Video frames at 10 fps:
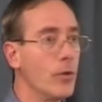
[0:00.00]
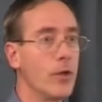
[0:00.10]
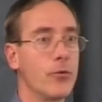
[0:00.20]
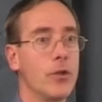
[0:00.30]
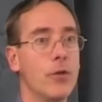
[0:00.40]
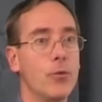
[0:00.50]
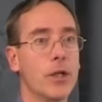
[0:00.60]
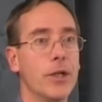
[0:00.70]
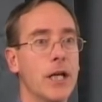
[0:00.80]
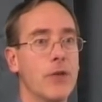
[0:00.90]
if, if we're
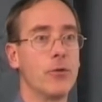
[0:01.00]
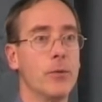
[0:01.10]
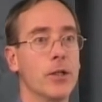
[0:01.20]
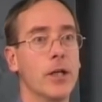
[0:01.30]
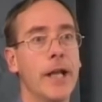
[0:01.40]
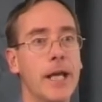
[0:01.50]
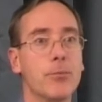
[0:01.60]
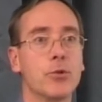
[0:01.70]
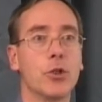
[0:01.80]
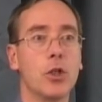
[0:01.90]
going to get from a, an
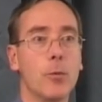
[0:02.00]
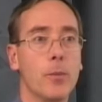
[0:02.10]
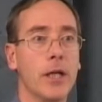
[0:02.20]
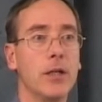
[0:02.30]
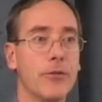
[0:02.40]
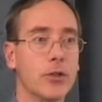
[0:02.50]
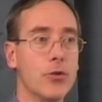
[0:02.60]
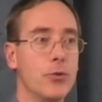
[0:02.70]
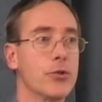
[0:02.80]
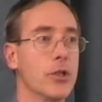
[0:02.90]
ape to a human being, you have to
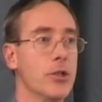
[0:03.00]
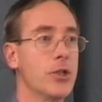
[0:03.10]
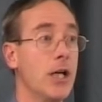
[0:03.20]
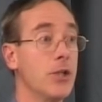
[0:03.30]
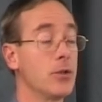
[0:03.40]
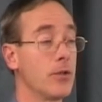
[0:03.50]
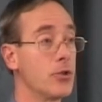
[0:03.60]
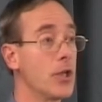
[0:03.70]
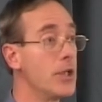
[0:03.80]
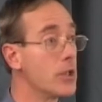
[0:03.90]
go through certain changes. You have to
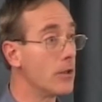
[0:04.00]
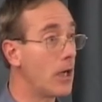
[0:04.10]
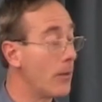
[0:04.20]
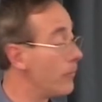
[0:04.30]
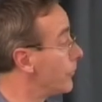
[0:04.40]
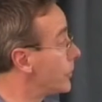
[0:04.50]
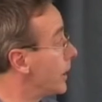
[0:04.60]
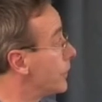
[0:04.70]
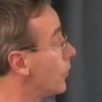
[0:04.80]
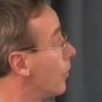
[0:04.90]
change up,
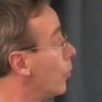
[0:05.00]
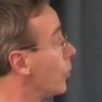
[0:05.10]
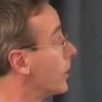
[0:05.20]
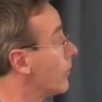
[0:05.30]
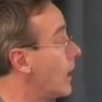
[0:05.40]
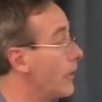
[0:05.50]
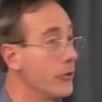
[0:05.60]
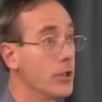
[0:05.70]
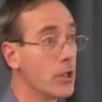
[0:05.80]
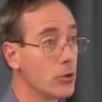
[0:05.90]
change from walking around
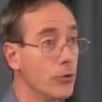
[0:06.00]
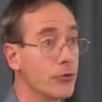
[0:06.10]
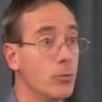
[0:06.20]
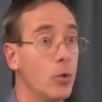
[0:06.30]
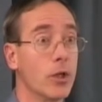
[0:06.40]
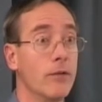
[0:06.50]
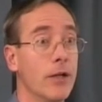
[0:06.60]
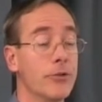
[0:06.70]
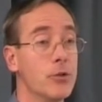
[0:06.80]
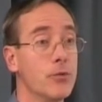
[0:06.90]
on your knuckles to walking
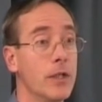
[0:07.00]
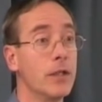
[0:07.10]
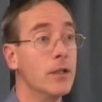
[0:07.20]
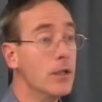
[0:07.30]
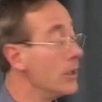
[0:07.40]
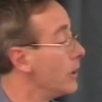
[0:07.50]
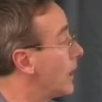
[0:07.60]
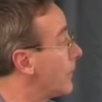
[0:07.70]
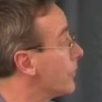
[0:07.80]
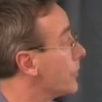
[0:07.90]
around on two feet. You
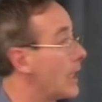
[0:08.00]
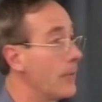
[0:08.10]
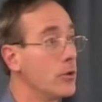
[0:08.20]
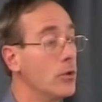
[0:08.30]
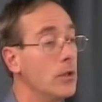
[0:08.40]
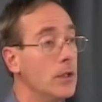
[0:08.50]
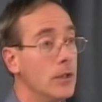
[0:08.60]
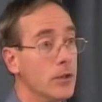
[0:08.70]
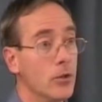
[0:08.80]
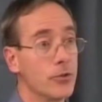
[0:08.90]
have to adapt your,
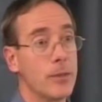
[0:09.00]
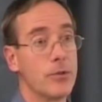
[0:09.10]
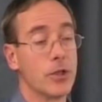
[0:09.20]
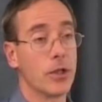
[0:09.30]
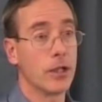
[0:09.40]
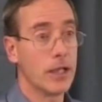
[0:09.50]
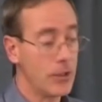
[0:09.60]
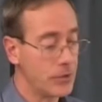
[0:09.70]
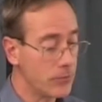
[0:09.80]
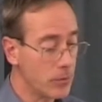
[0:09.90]
your semicircular
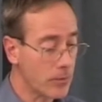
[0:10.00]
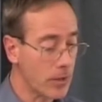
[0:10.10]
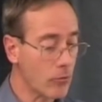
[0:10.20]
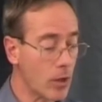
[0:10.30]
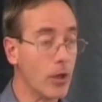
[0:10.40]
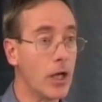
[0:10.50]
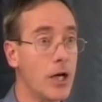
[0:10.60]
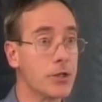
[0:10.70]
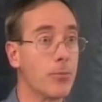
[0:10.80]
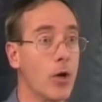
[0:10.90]
canals. You have to get, grow a
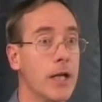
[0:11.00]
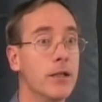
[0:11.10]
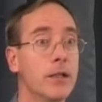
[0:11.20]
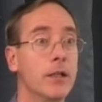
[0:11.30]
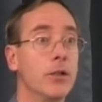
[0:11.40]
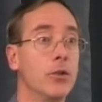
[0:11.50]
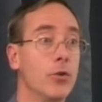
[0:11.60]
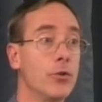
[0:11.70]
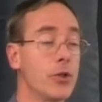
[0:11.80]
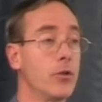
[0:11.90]
larger brain. you
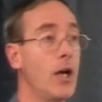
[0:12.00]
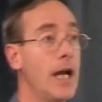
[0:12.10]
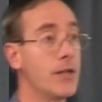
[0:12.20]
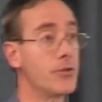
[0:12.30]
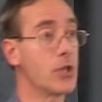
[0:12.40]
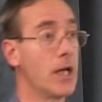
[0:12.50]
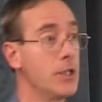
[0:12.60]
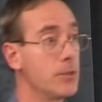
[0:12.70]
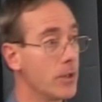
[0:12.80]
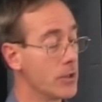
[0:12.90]
also, your hands
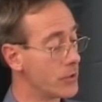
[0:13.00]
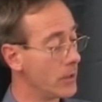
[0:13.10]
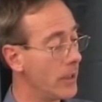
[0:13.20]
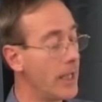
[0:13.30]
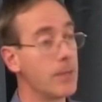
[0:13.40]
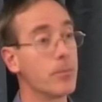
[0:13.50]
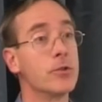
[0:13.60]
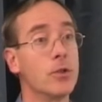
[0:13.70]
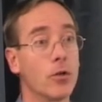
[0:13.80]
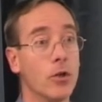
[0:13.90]
change because an ape
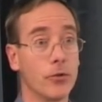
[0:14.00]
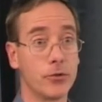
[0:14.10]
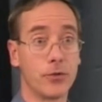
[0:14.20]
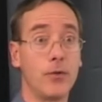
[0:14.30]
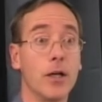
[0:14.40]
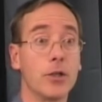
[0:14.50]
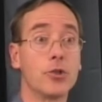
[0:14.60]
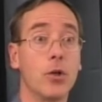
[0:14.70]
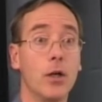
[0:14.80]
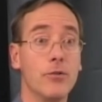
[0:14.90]
has not got such fine
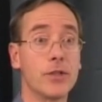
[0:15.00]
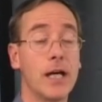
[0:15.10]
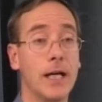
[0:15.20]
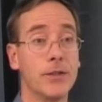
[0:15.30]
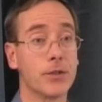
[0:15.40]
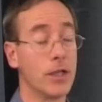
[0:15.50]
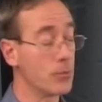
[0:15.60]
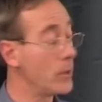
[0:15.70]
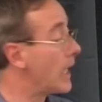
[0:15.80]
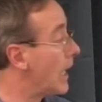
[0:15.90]
control over his hands
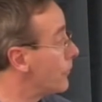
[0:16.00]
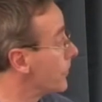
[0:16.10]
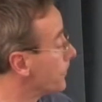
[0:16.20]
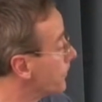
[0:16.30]
as we have.